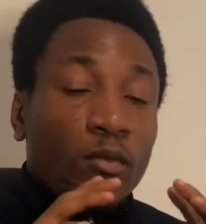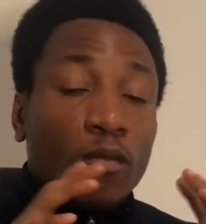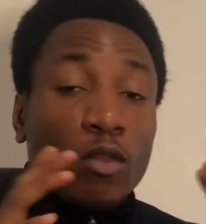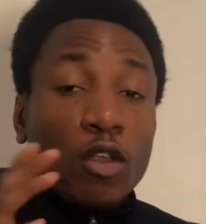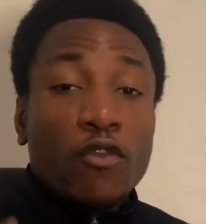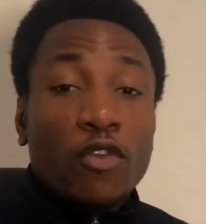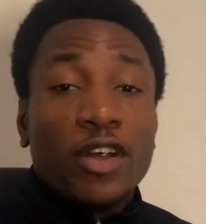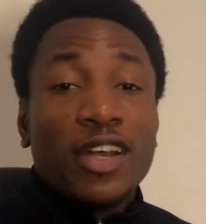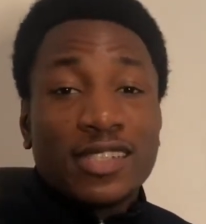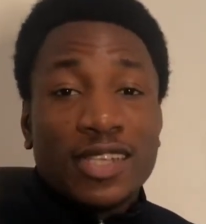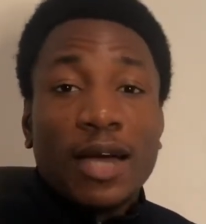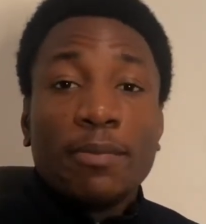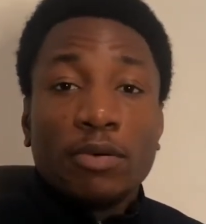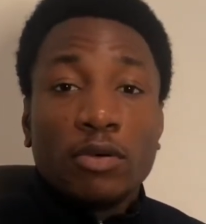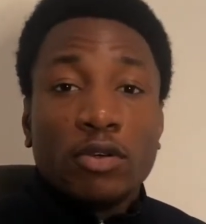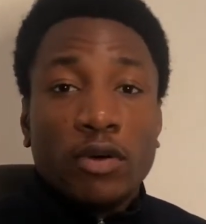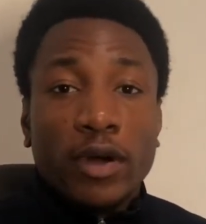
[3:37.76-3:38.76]
for
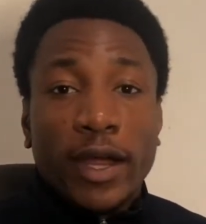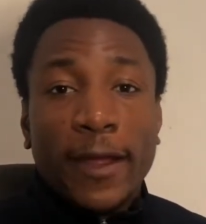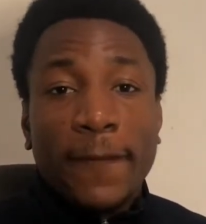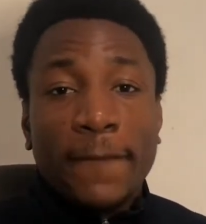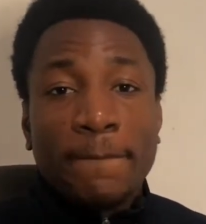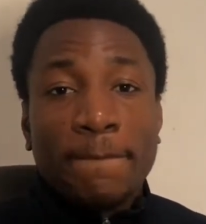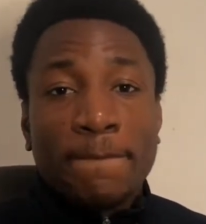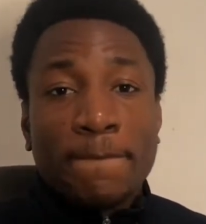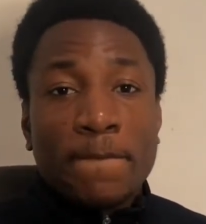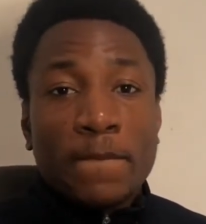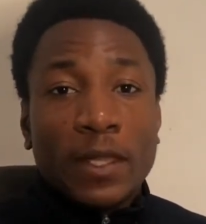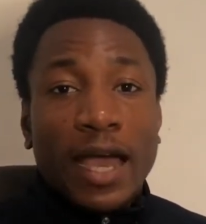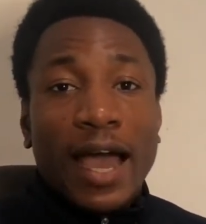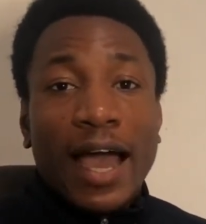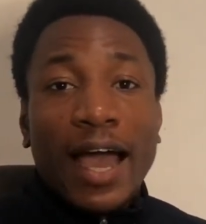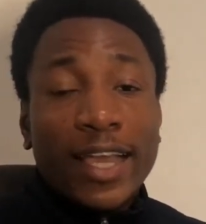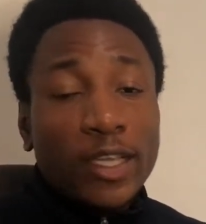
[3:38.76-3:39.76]
example, right,
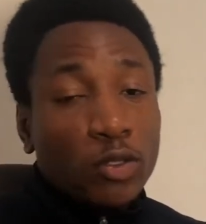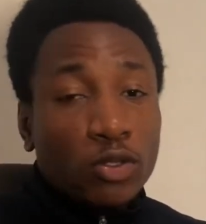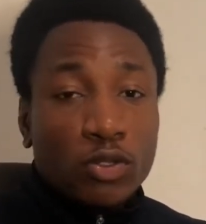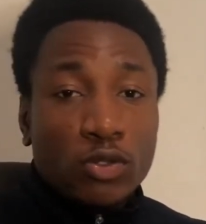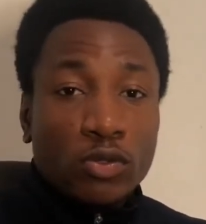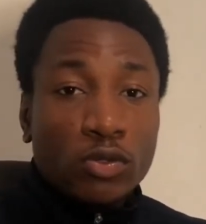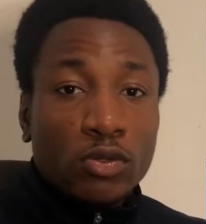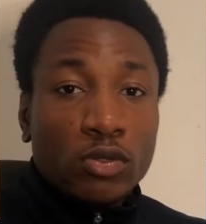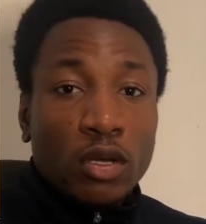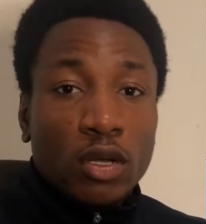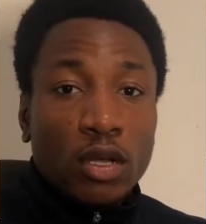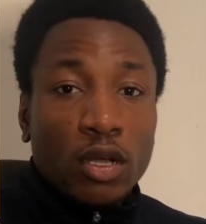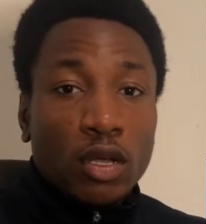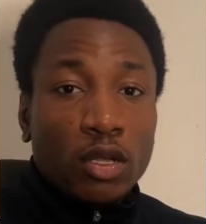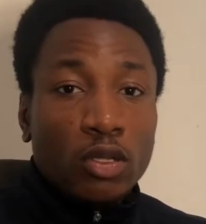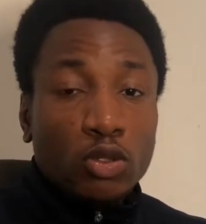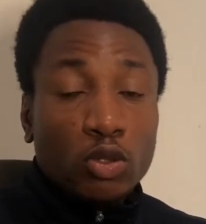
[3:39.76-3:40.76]
I used to
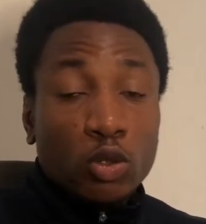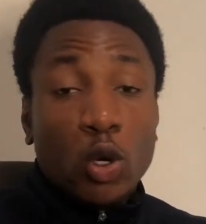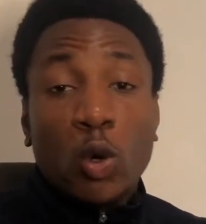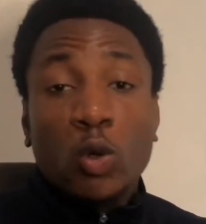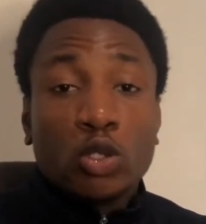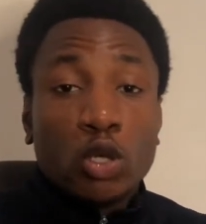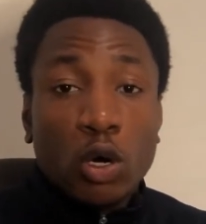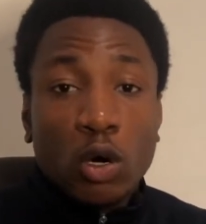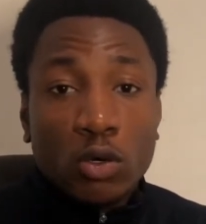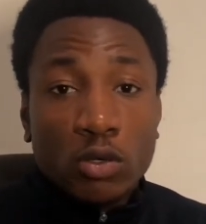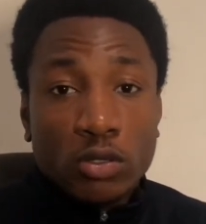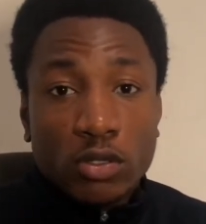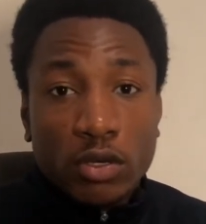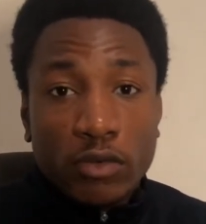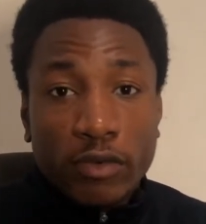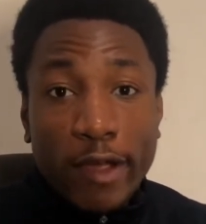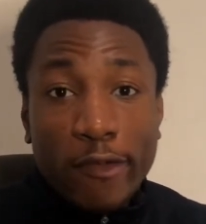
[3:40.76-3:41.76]
do cold calls, right?